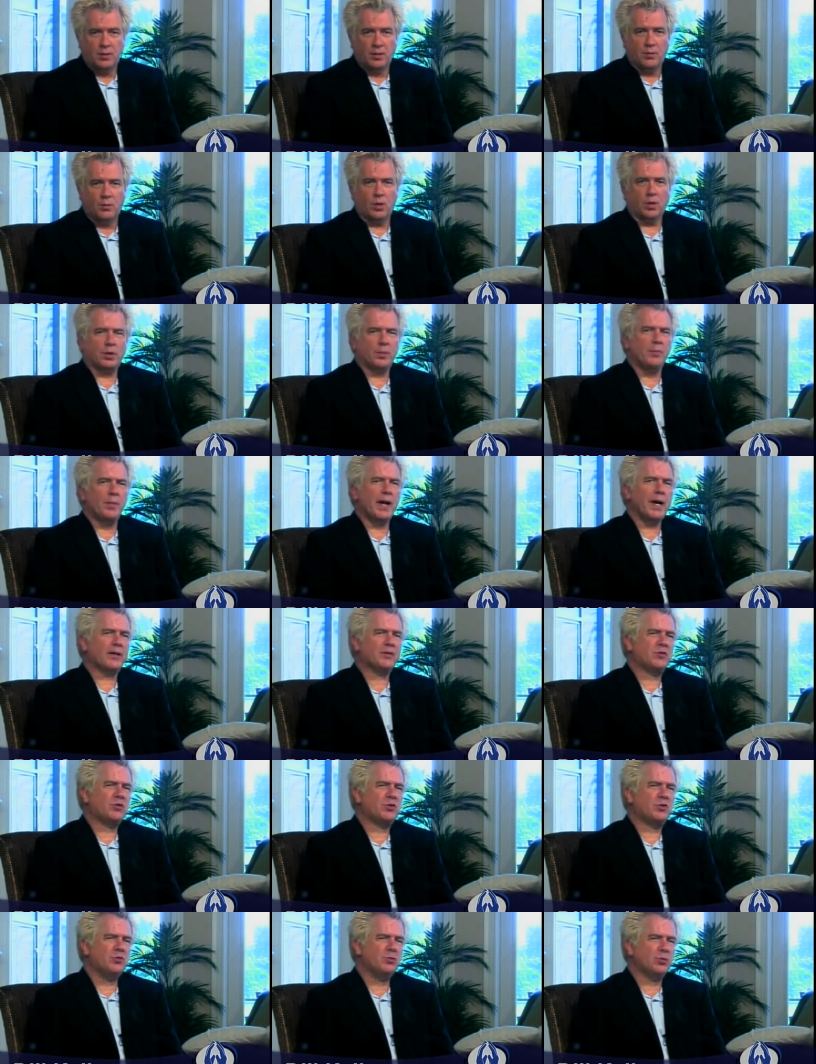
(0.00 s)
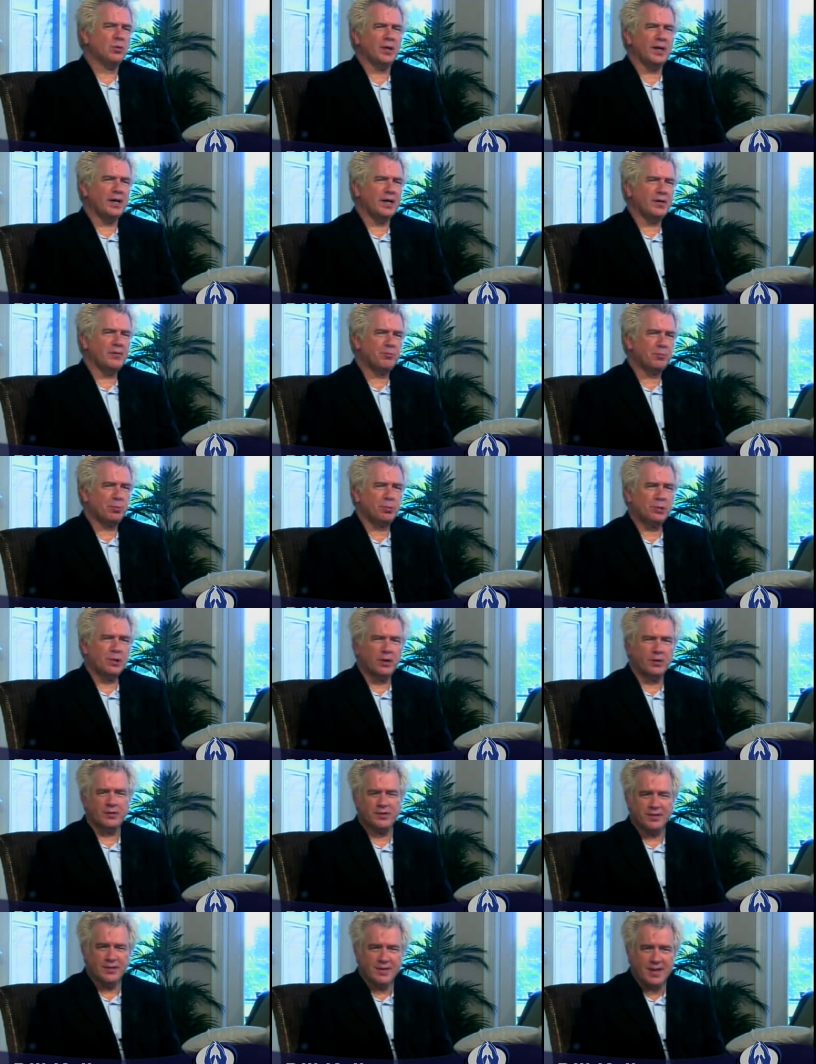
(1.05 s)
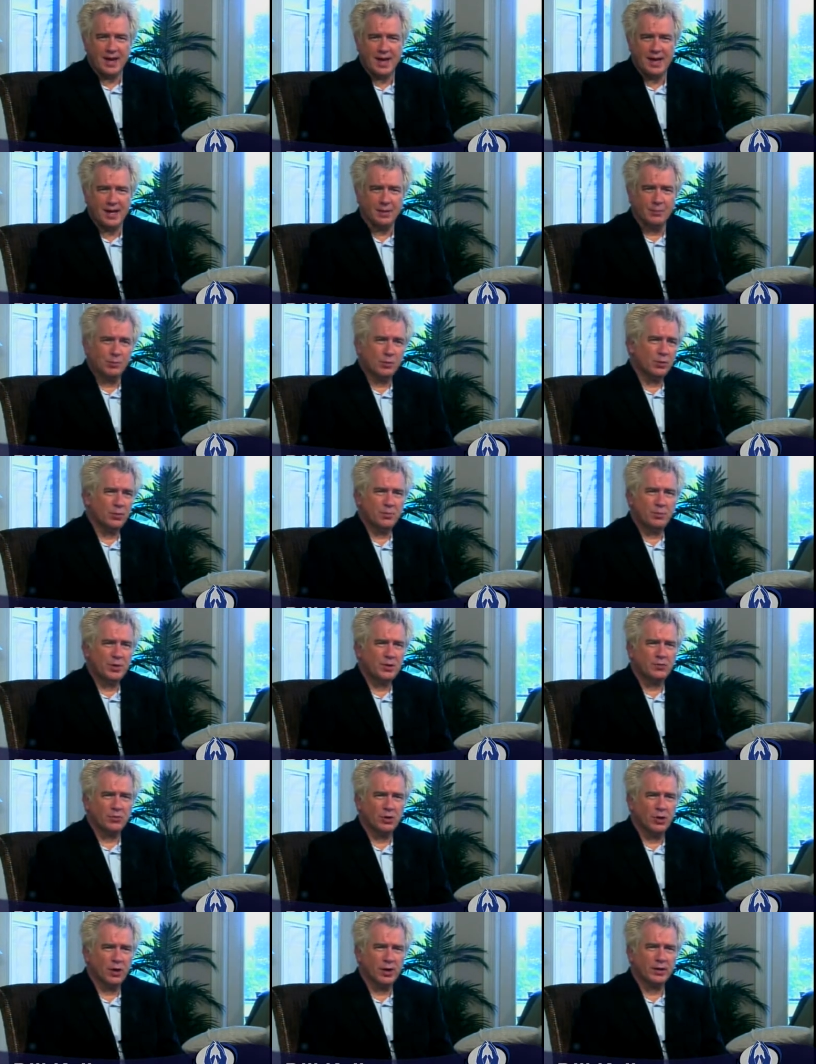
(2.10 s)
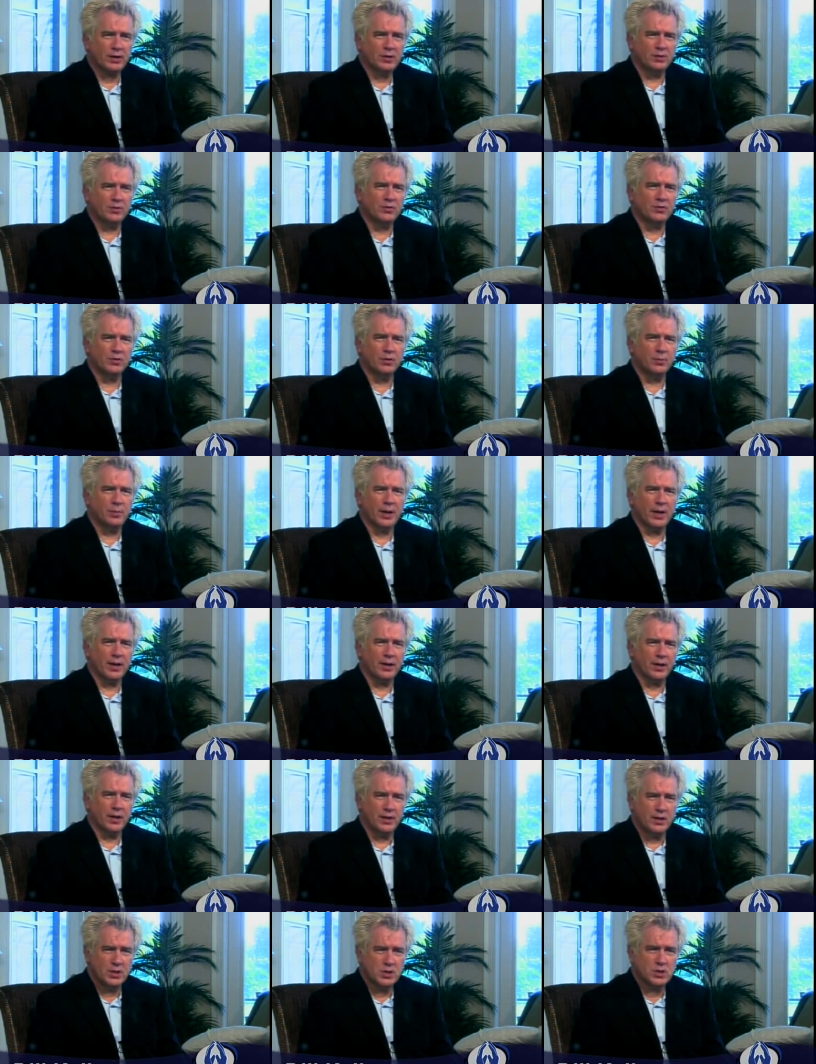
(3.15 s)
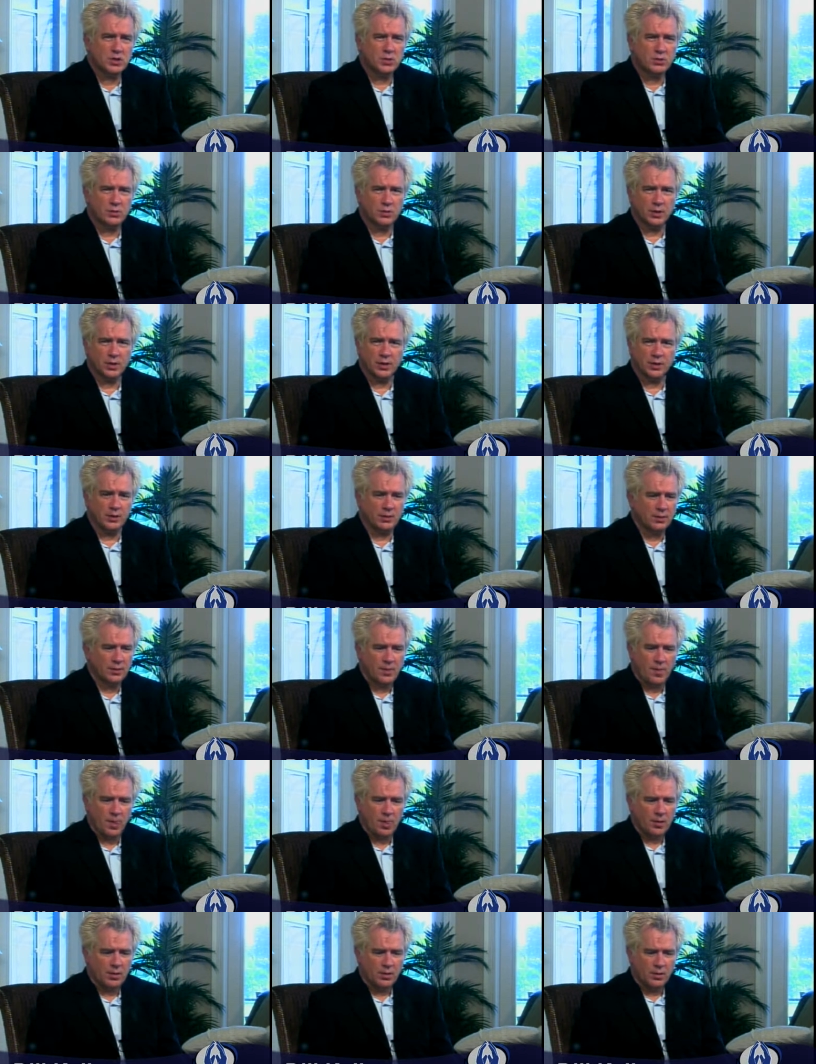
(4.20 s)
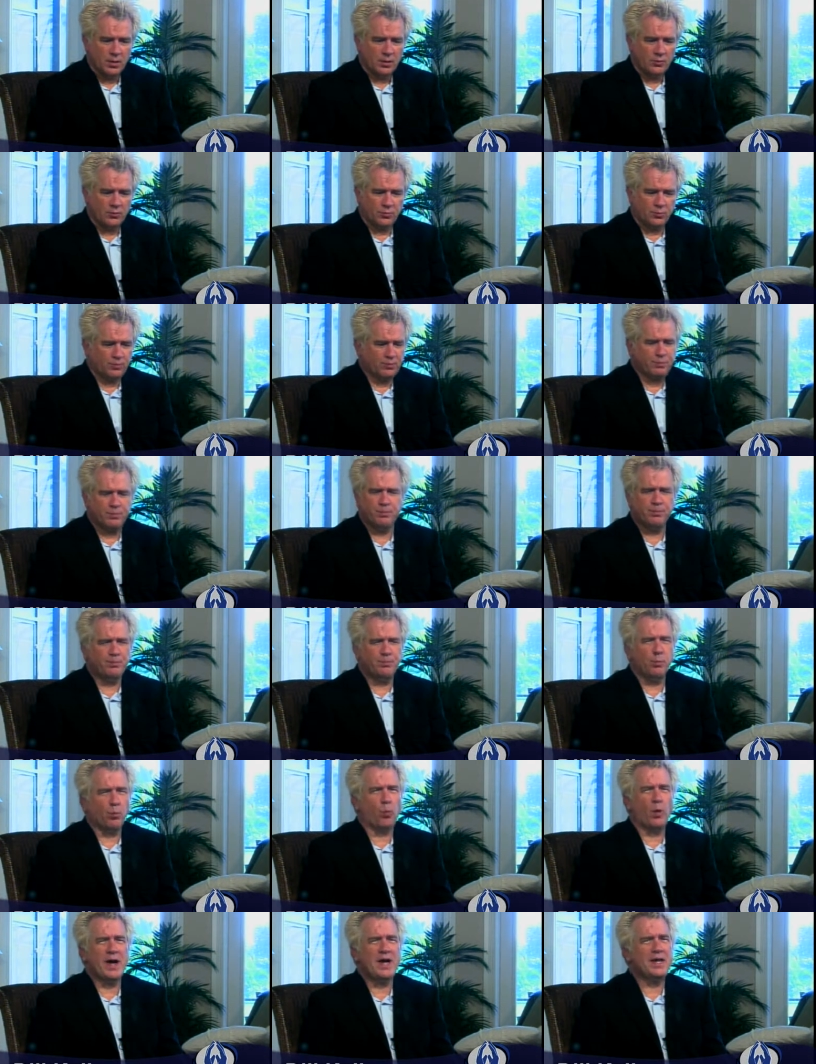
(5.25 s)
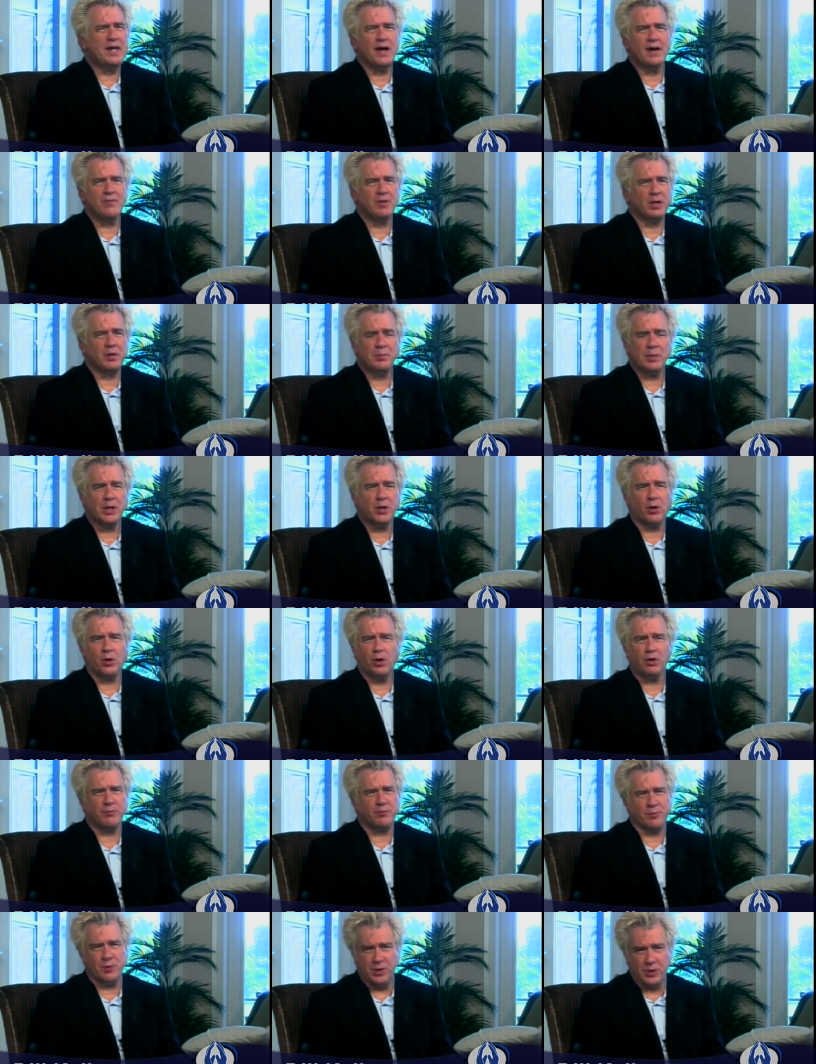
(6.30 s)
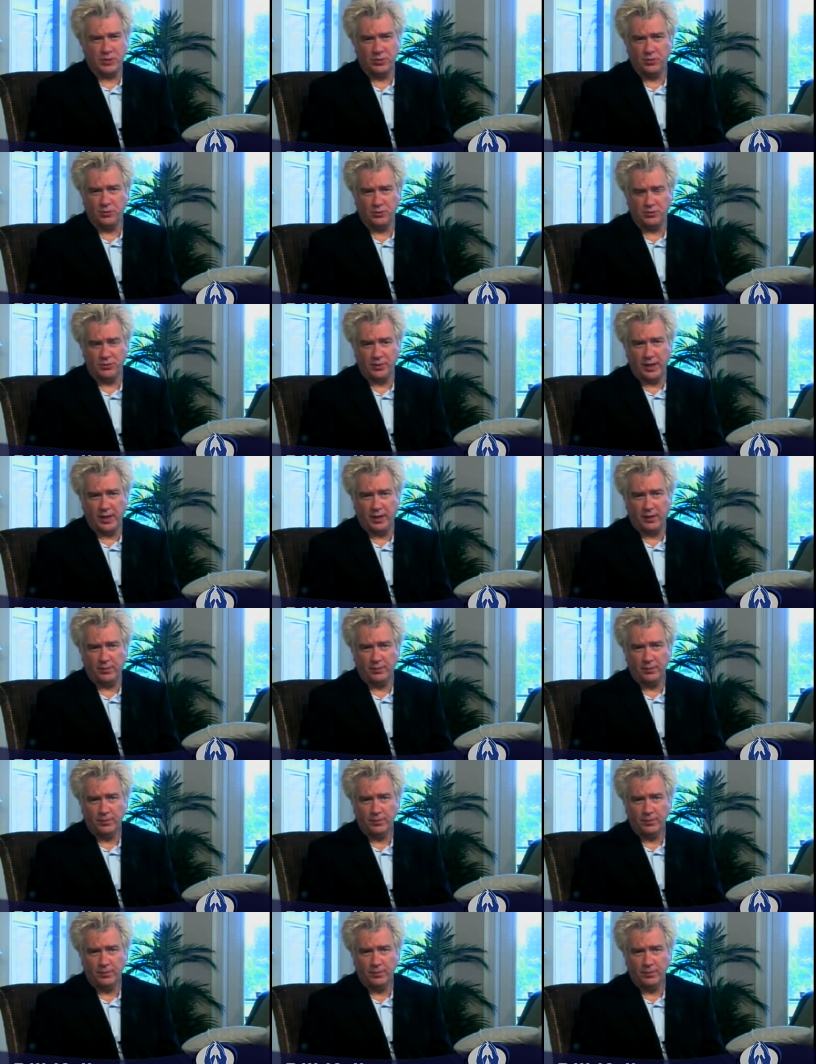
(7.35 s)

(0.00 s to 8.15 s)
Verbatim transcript: Welcome back to Live Prayer. Today I'm going to be talking to you about an issue that has weighed heavy on my heart for years now.